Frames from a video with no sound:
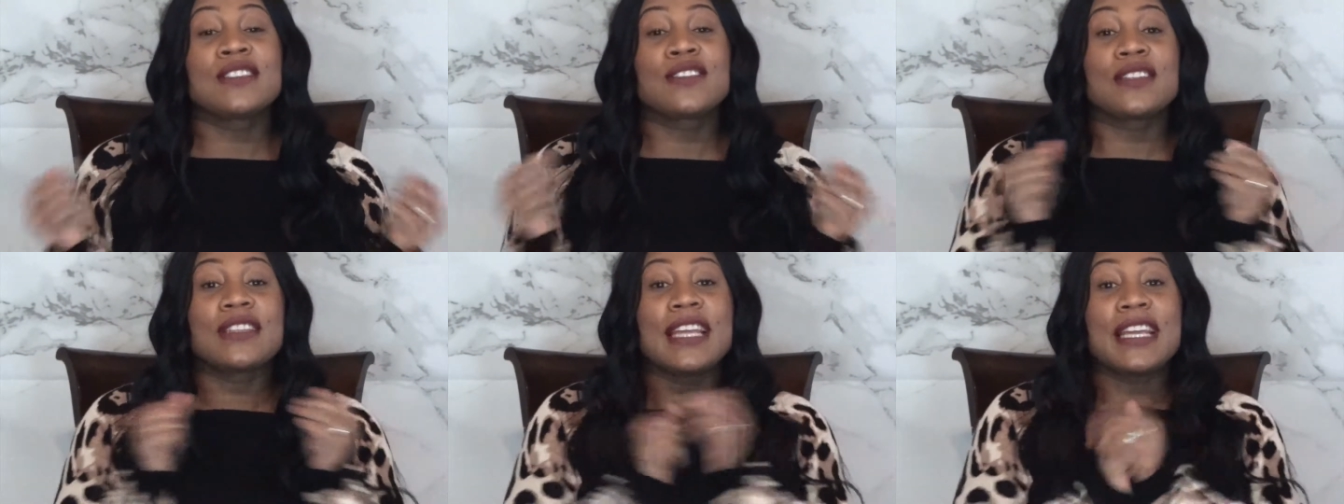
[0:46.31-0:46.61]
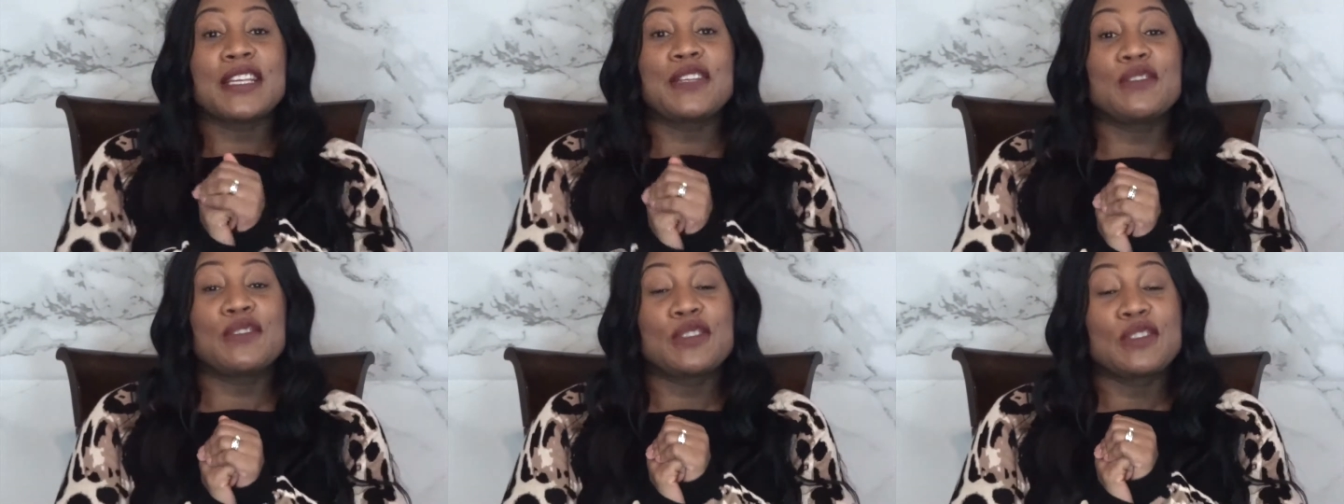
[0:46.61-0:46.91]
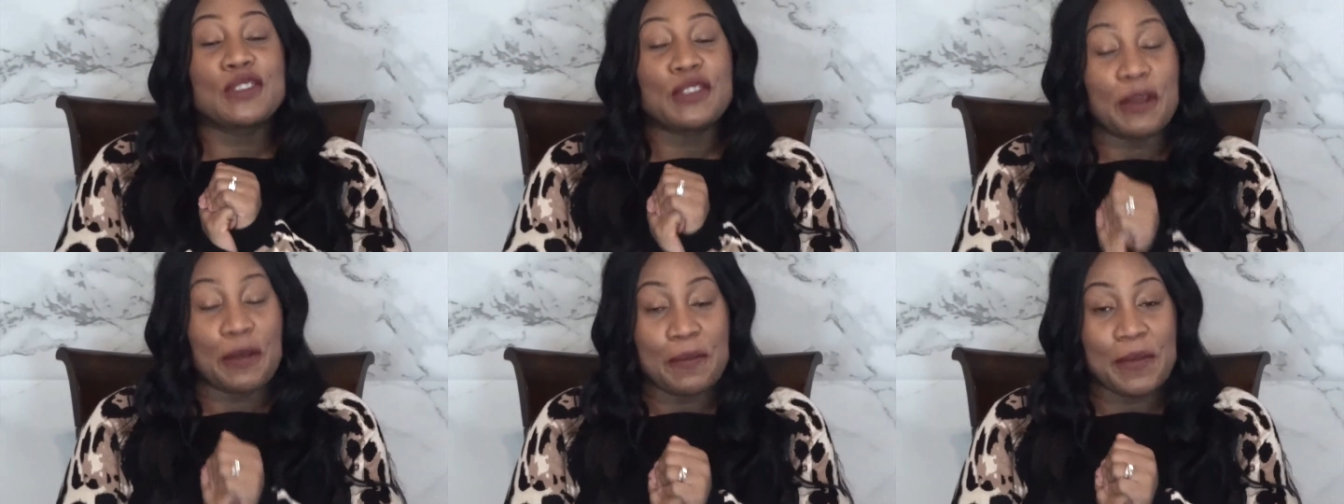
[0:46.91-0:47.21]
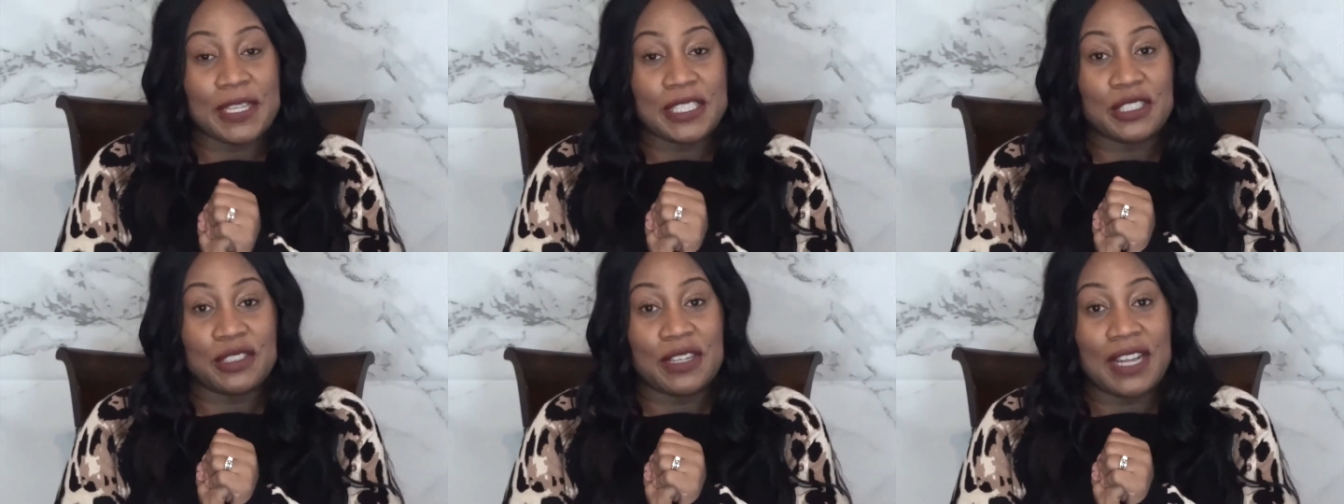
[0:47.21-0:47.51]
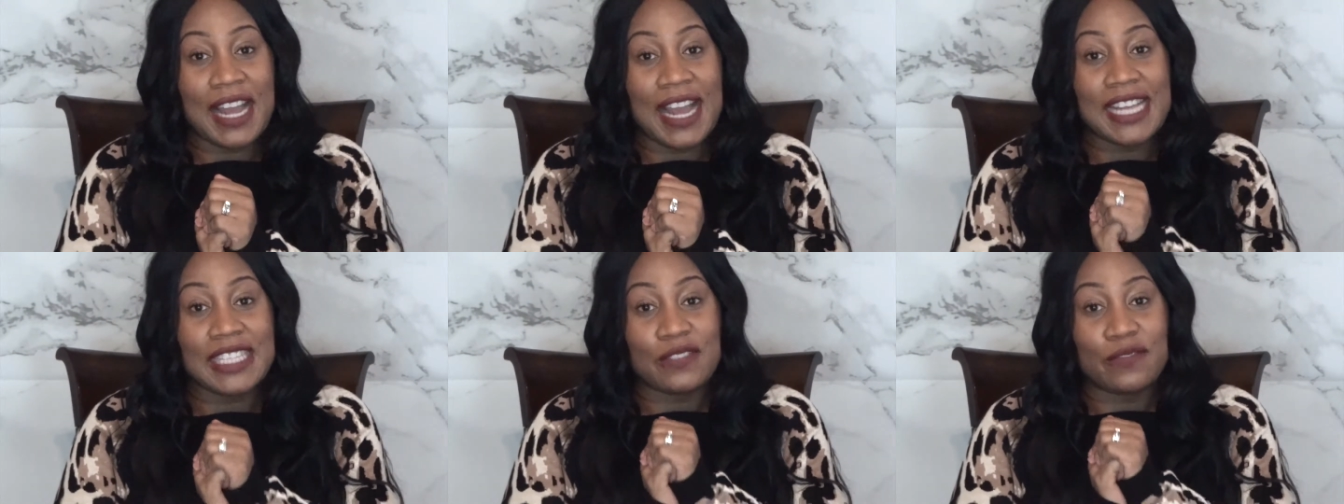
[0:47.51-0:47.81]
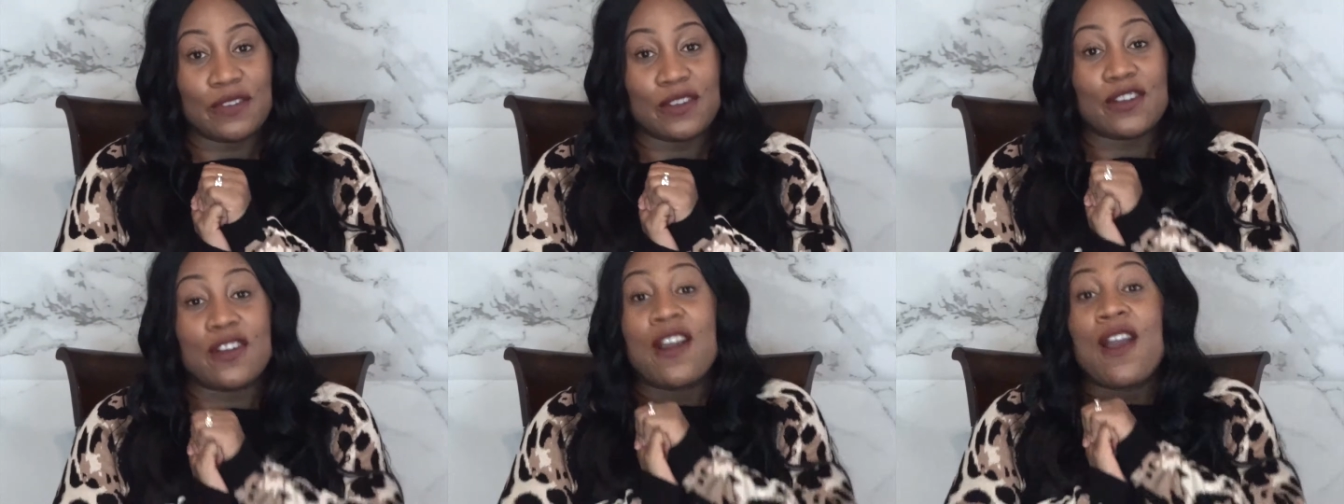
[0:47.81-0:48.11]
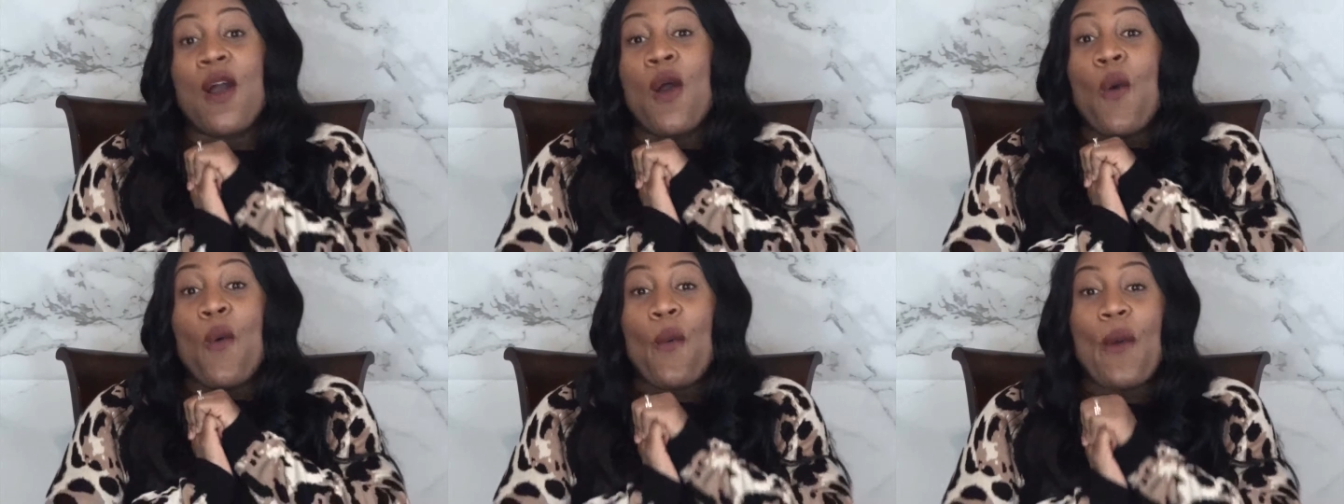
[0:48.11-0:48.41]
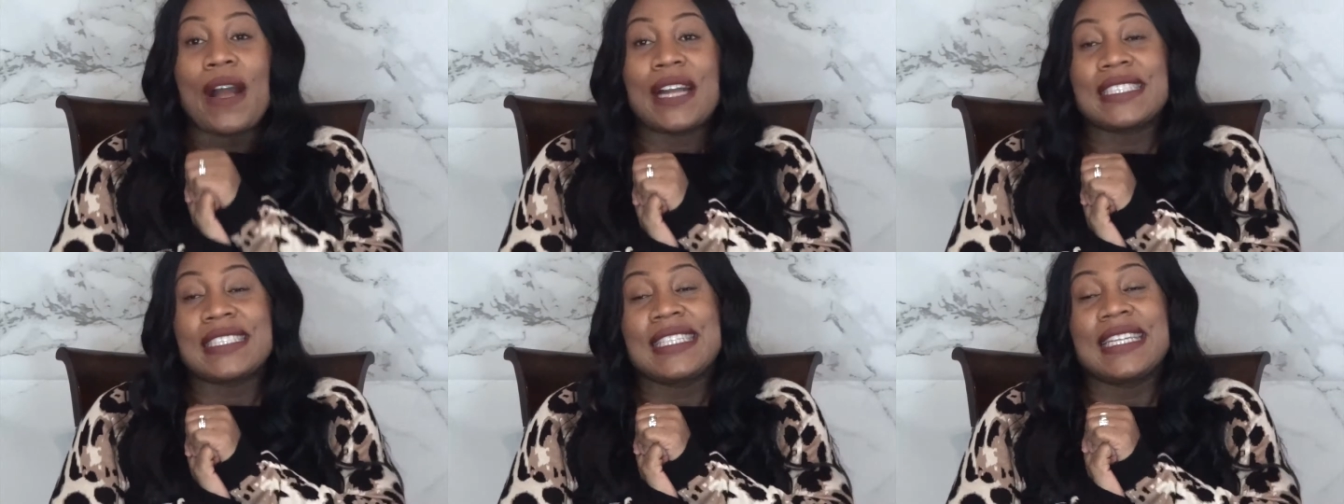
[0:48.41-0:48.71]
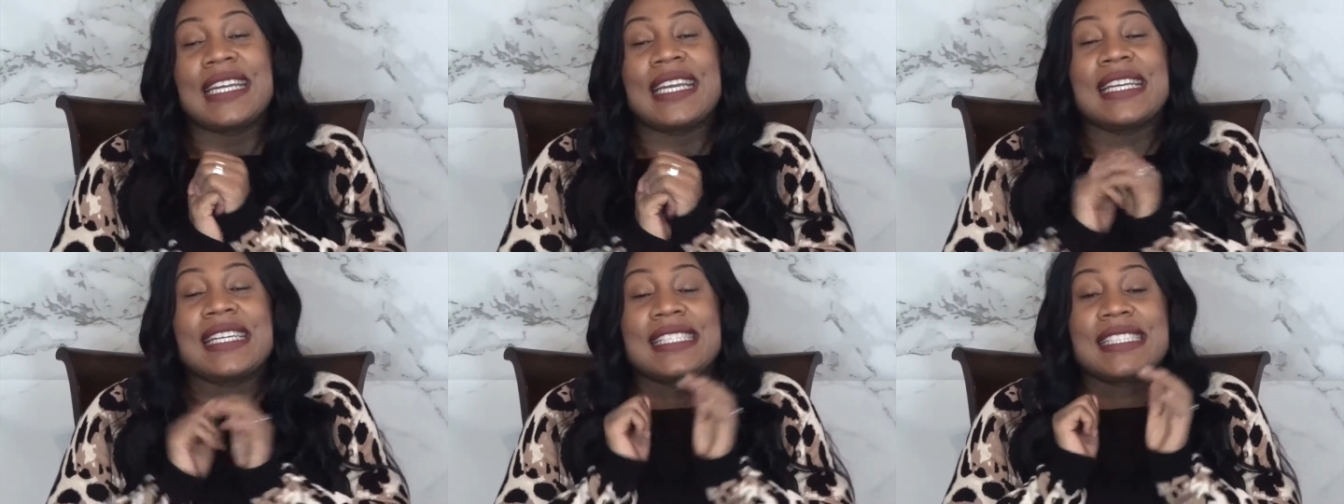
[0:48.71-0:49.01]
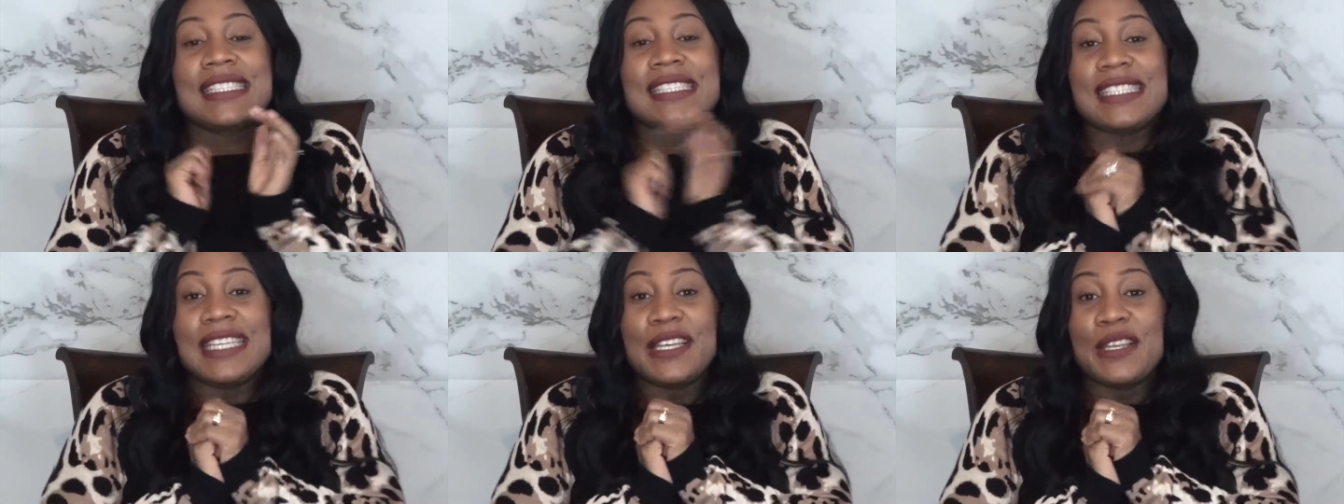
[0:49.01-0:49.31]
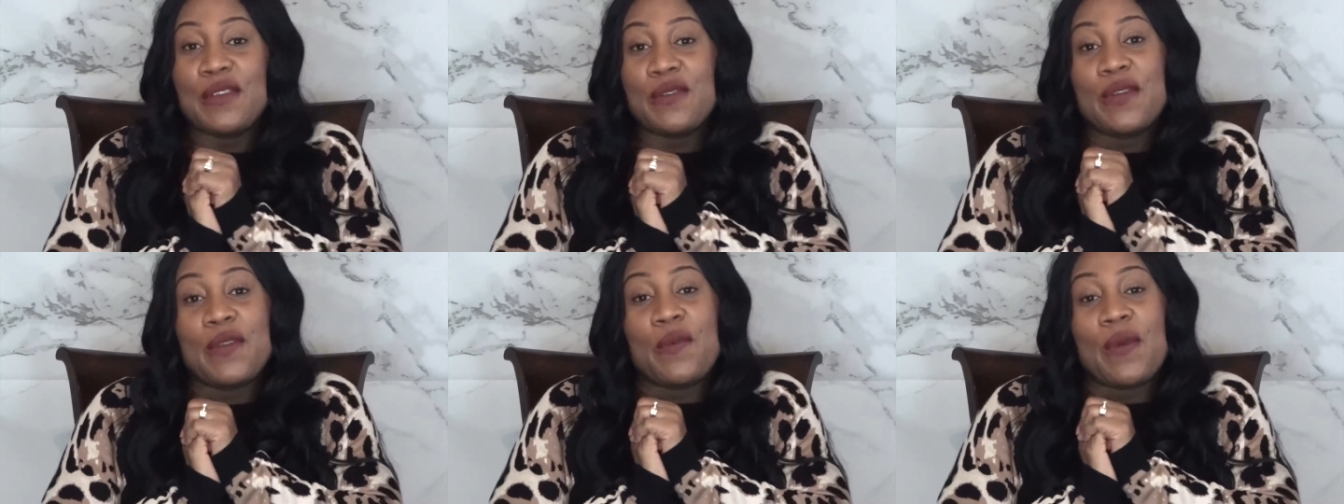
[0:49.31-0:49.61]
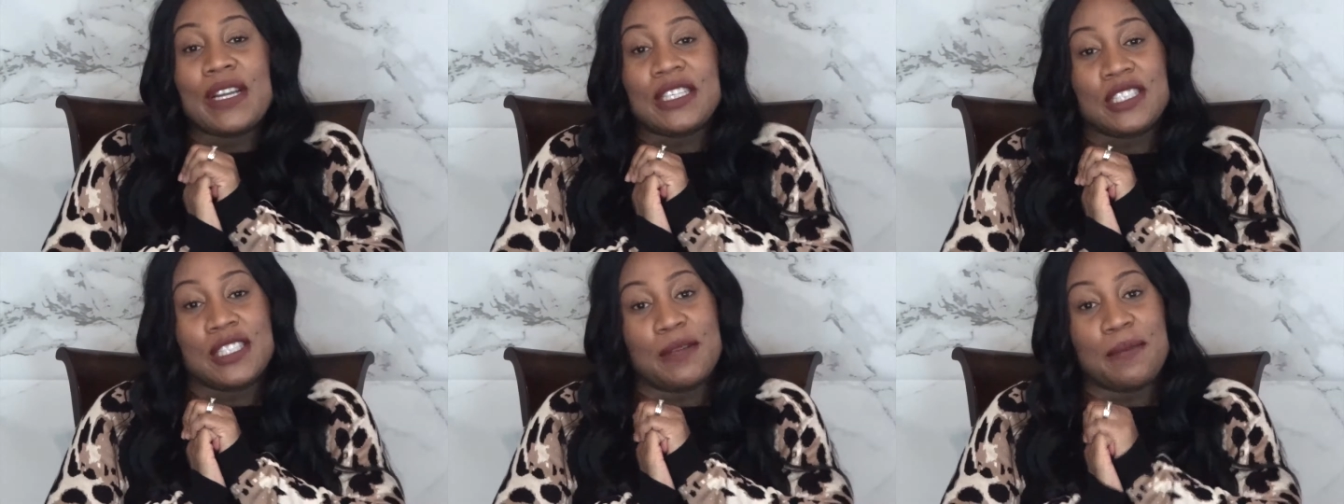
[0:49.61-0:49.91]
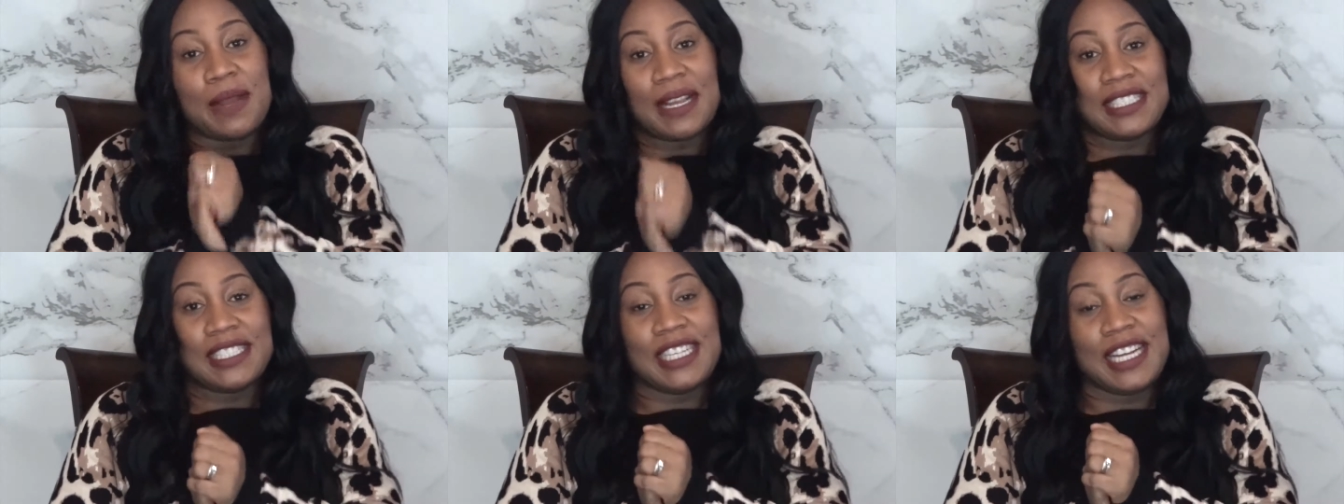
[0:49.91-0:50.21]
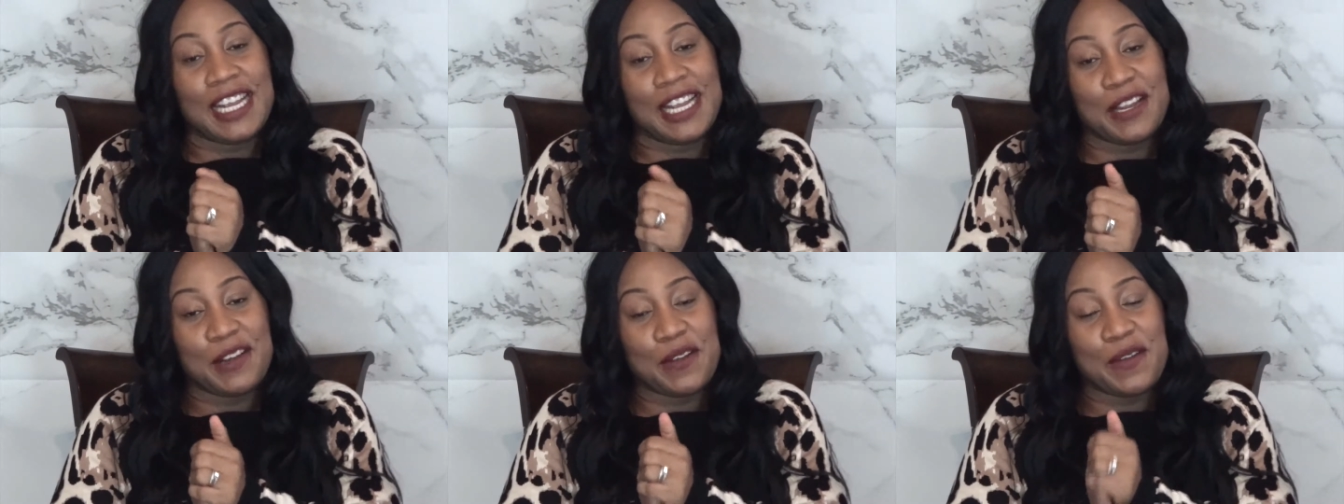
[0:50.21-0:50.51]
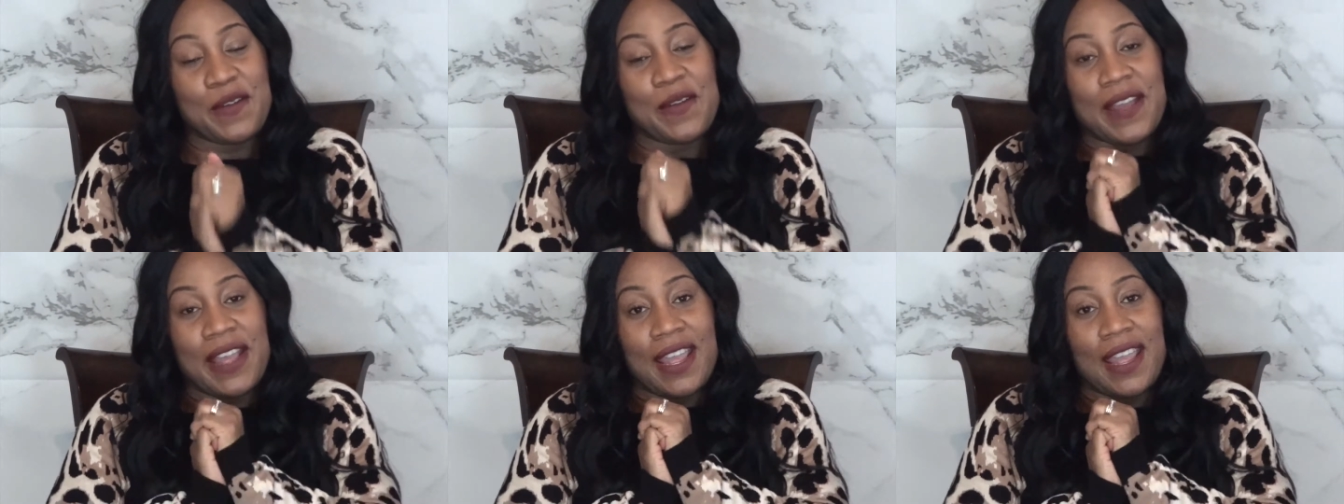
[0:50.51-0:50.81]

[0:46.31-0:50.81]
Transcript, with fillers: So thank you so much, you guys, for watching and continuing watching my channel.